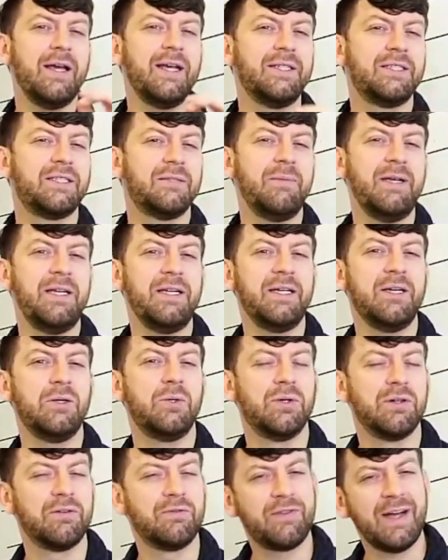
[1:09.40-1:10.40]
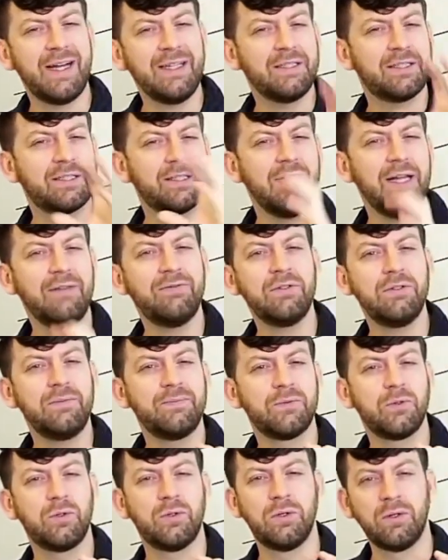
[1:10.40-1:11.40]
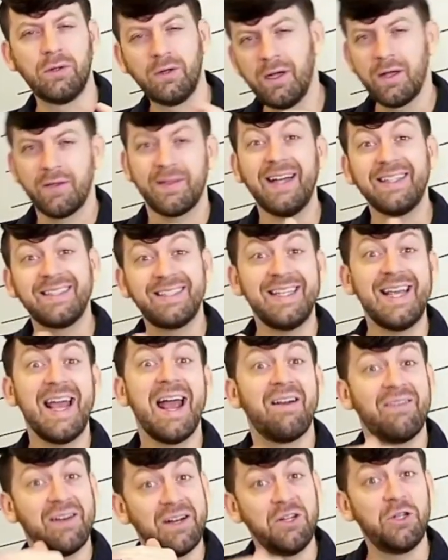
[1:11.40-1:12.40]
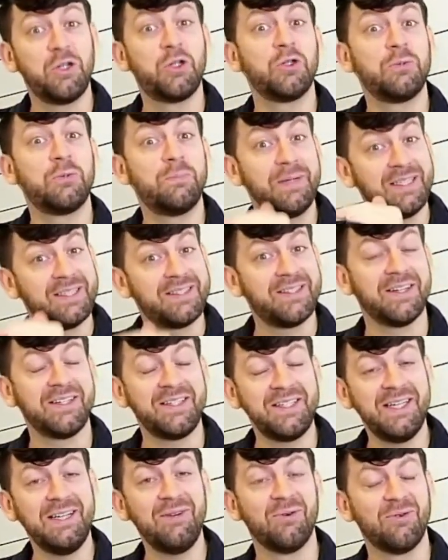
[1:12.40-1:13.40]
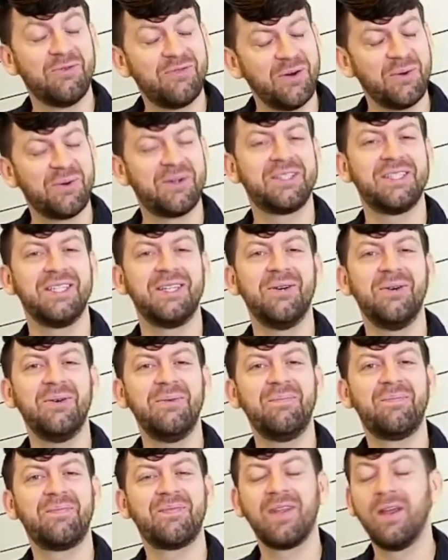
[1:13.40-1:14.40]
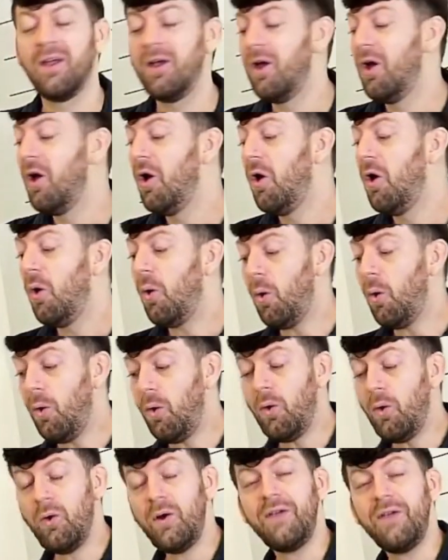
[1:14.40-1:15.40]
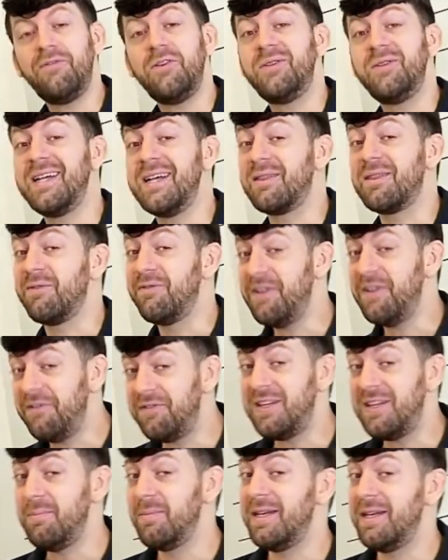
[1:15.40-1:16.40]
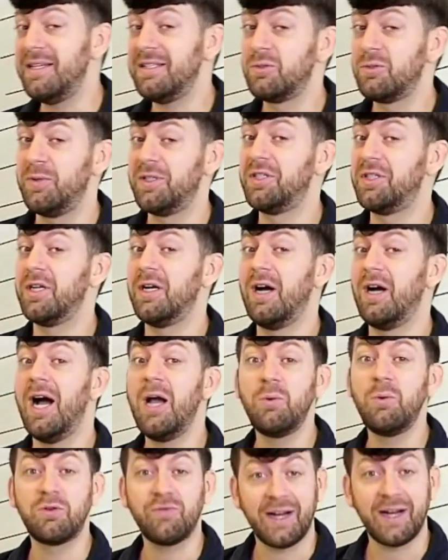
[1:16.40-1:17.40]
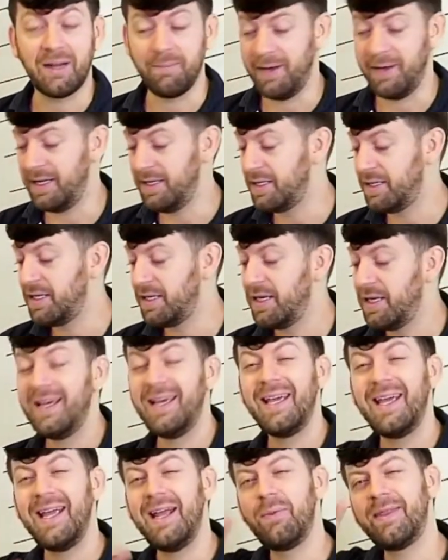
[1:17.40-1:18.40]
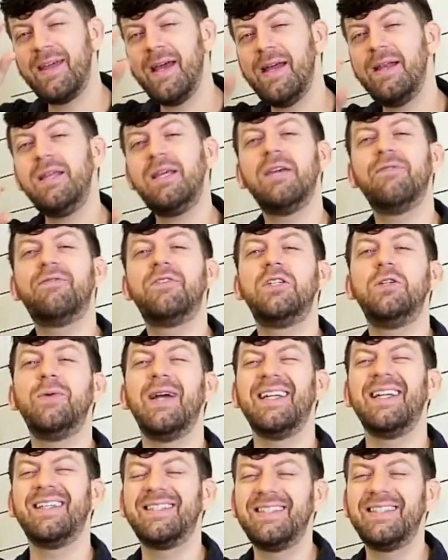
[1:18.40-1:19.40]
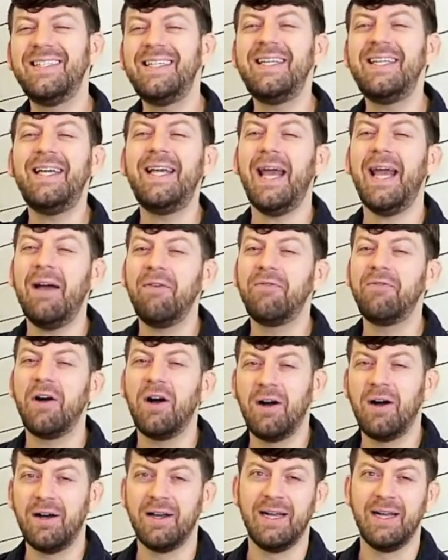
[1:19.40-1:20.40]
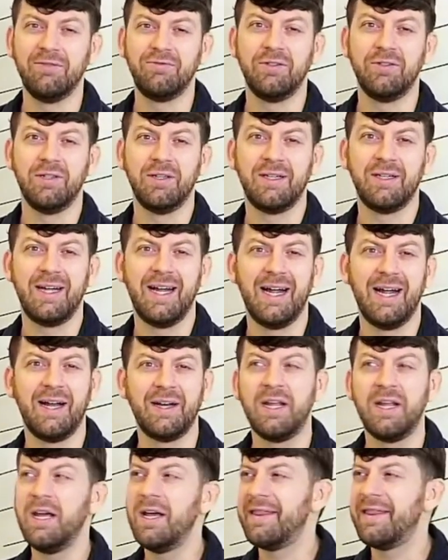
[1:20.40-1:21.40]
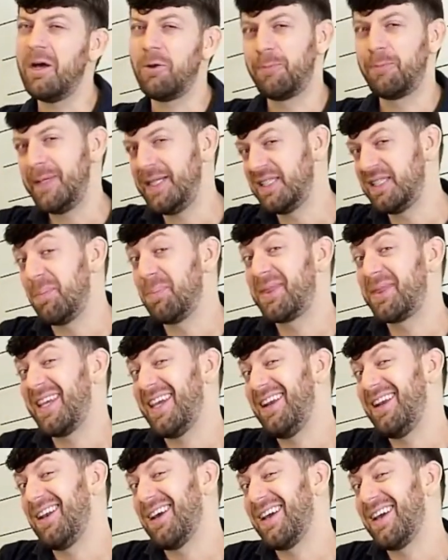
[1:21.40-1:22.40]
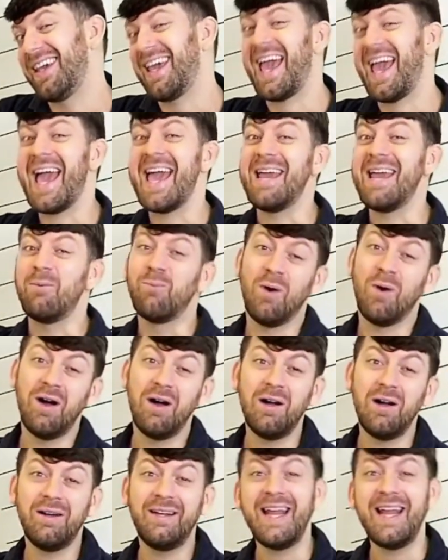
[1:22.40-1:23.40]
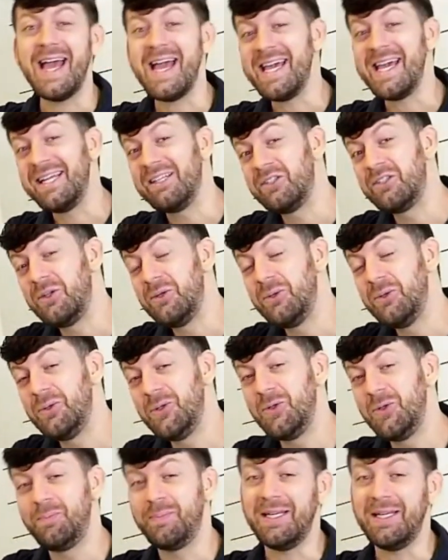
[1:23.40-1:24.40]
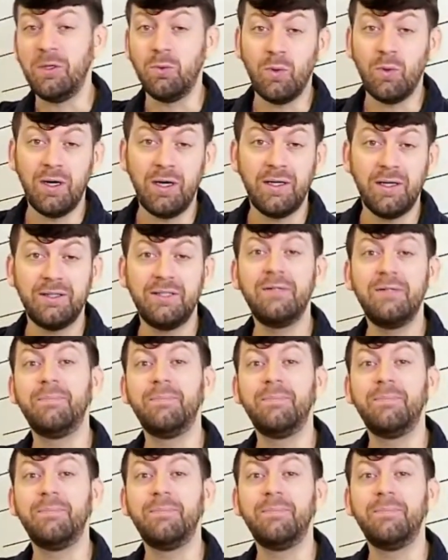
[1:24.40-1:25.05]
intermediate, or advanced level, or that's the area you should be studying or focusing on. Or if you take the 50 minutes, which I would recommend, it then gives you a CEFR level. That would be something like A1, A2, B1,